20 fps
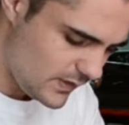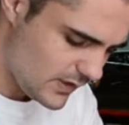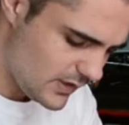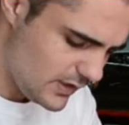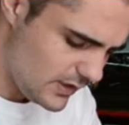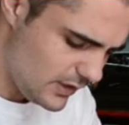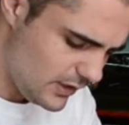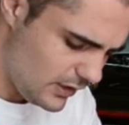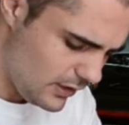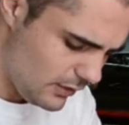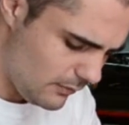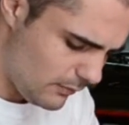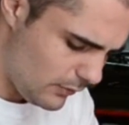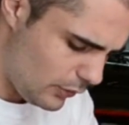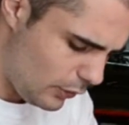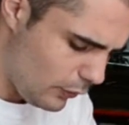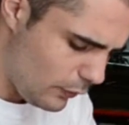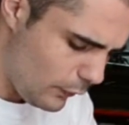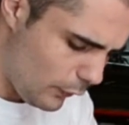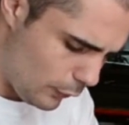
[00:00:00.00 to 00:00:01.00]

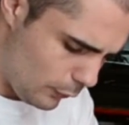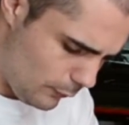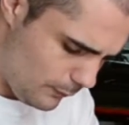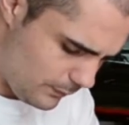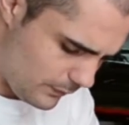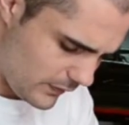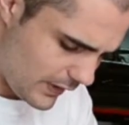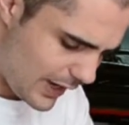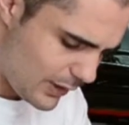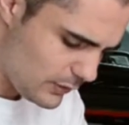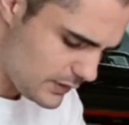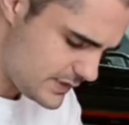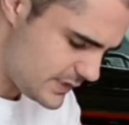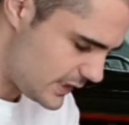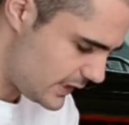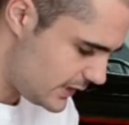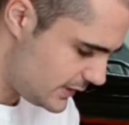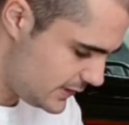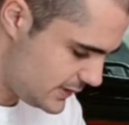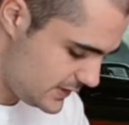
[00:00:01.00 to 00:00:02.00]
Although I will
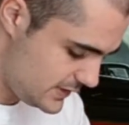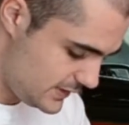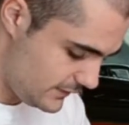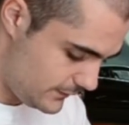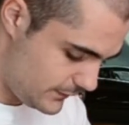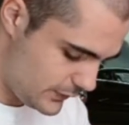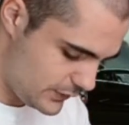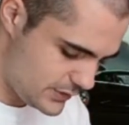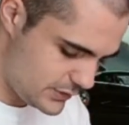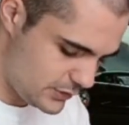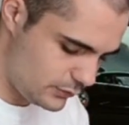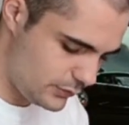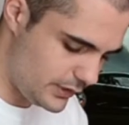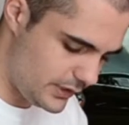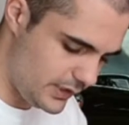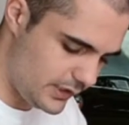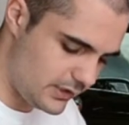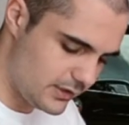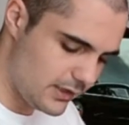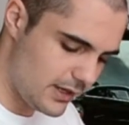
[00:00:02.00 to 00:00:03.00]
say, and this is the first
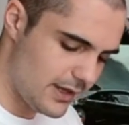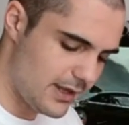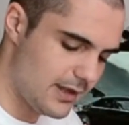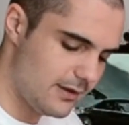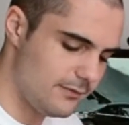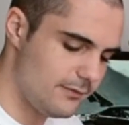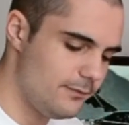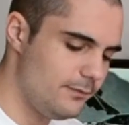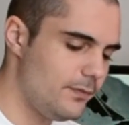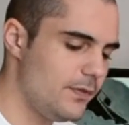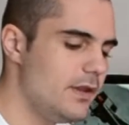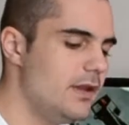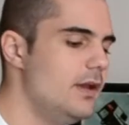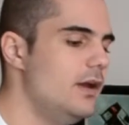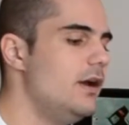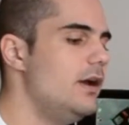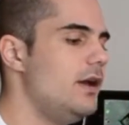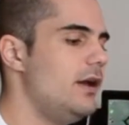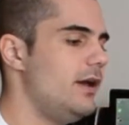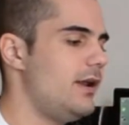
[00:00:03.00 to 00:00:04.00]
critique I have,
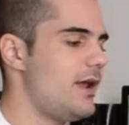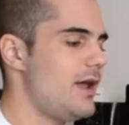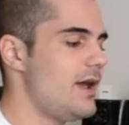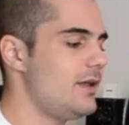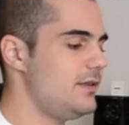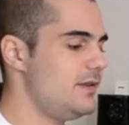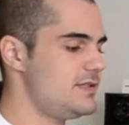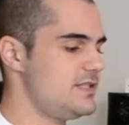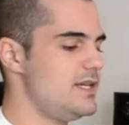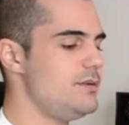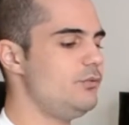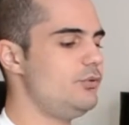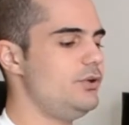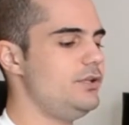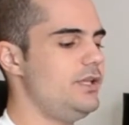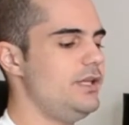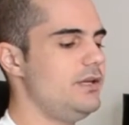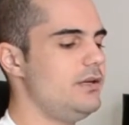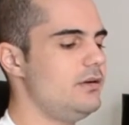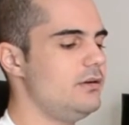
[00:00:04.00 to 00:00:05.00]
and I had the same
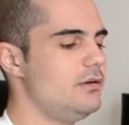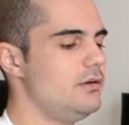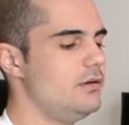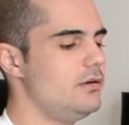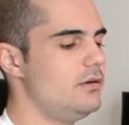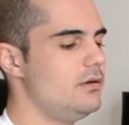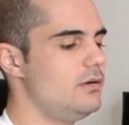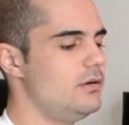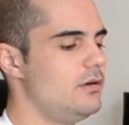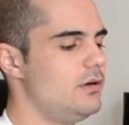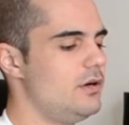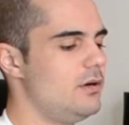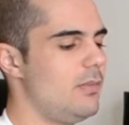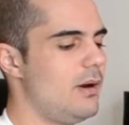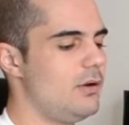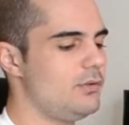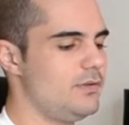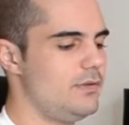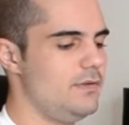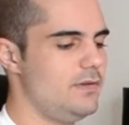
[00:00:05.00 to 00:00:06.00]
critique
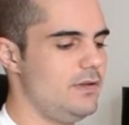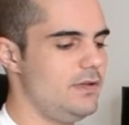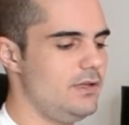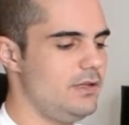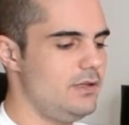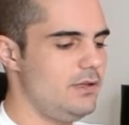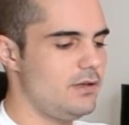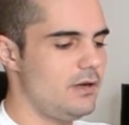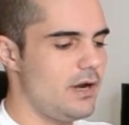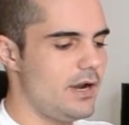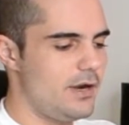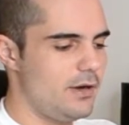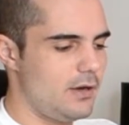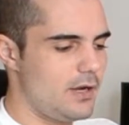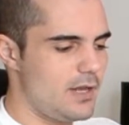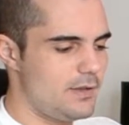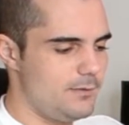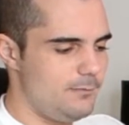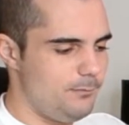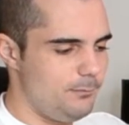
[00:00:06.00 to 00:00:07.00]
about the
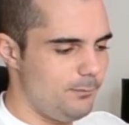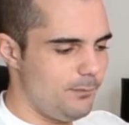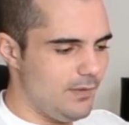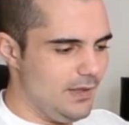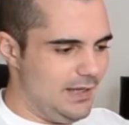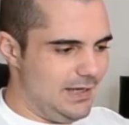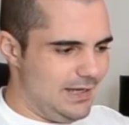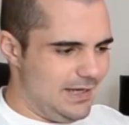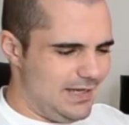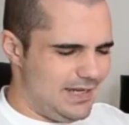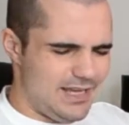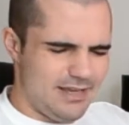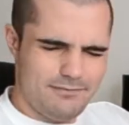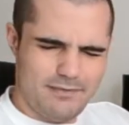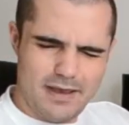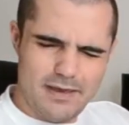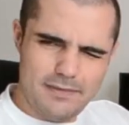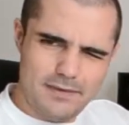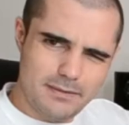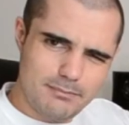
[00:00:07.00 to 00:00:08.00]
Ironclad. If
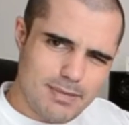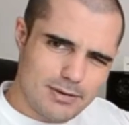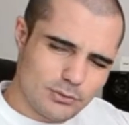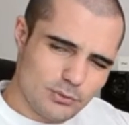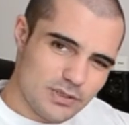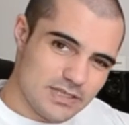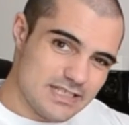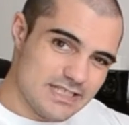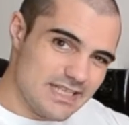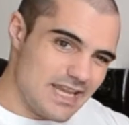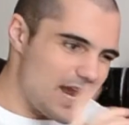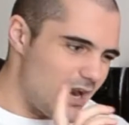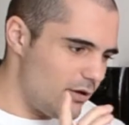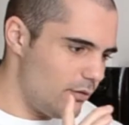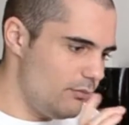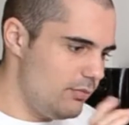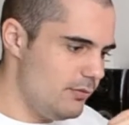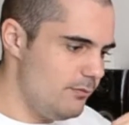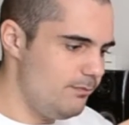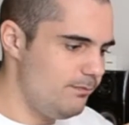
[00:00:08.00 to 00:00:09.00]
I think back to the
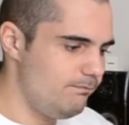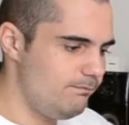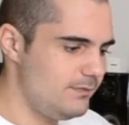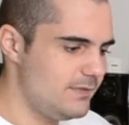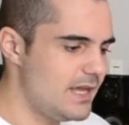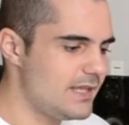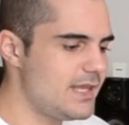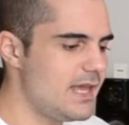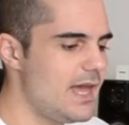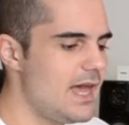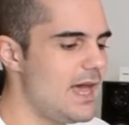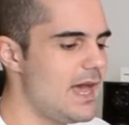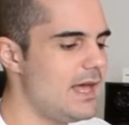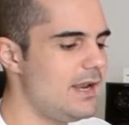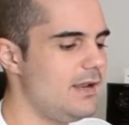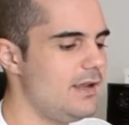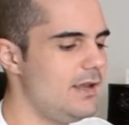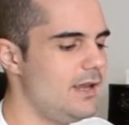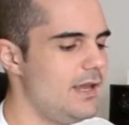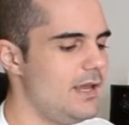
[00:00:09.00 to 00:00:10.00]
Scarab, that
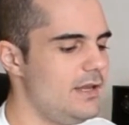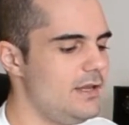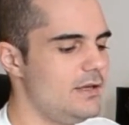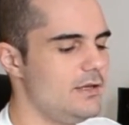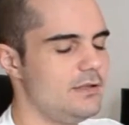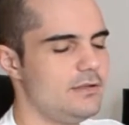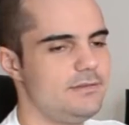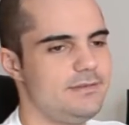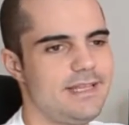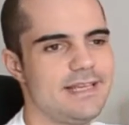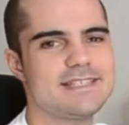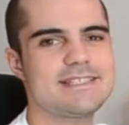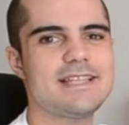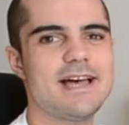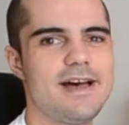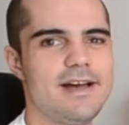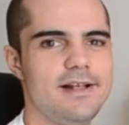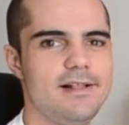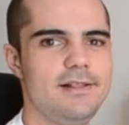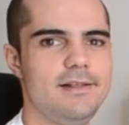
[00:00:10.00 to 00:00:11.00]
had a
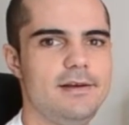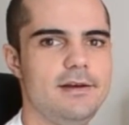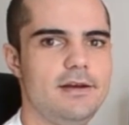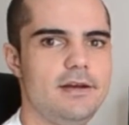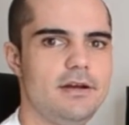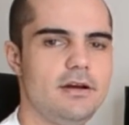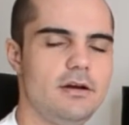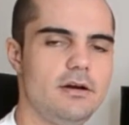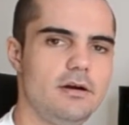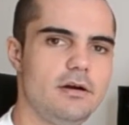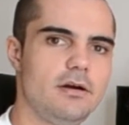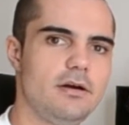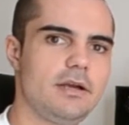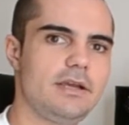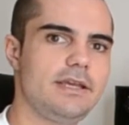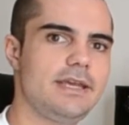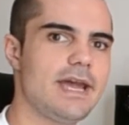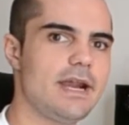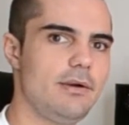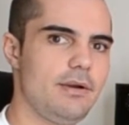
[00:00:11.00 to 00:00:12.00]
textile
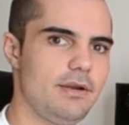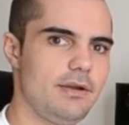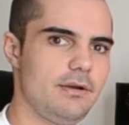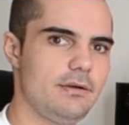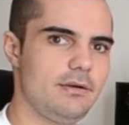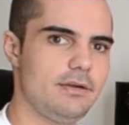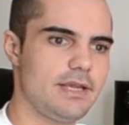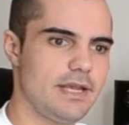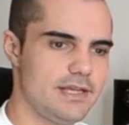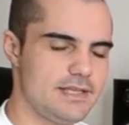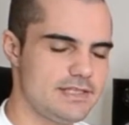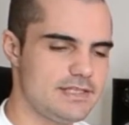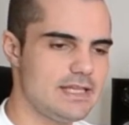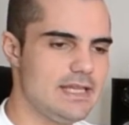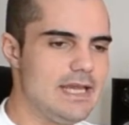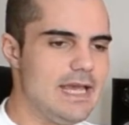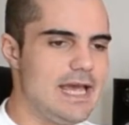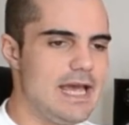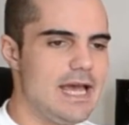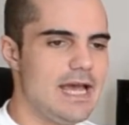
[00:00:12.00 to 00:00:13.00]
carrying case,
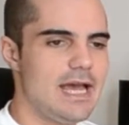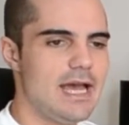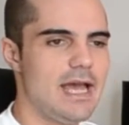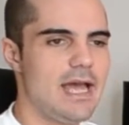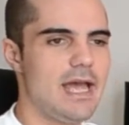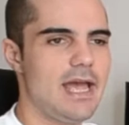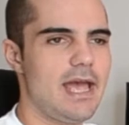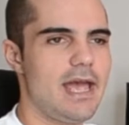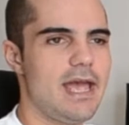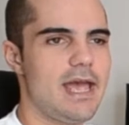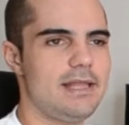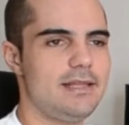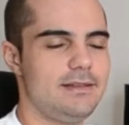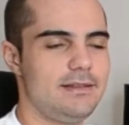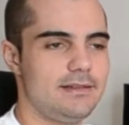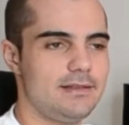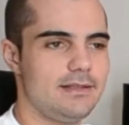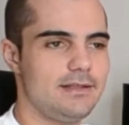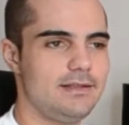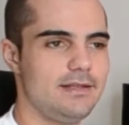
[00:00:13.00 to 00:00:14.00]

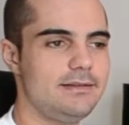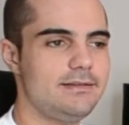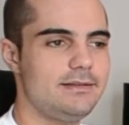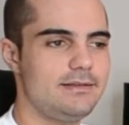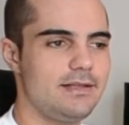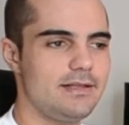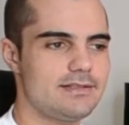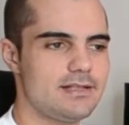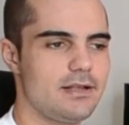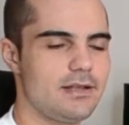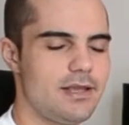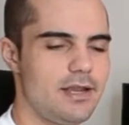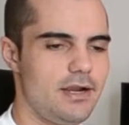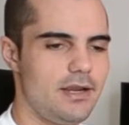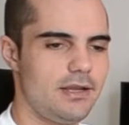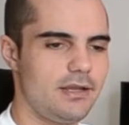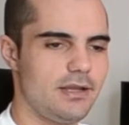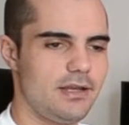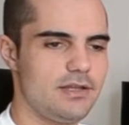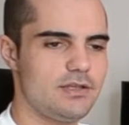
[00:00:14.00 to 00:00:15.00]
and that textile
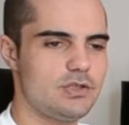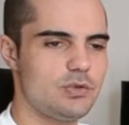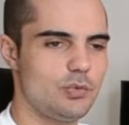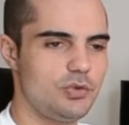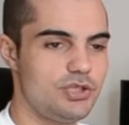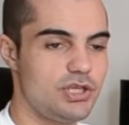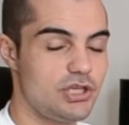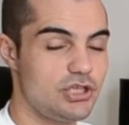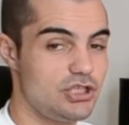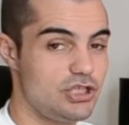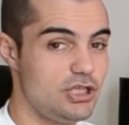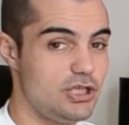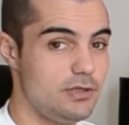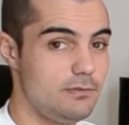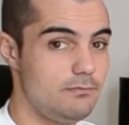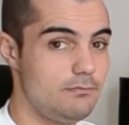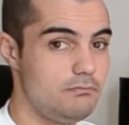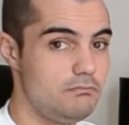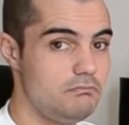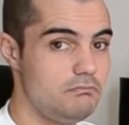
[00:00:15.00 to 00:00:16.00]
carrying case was actually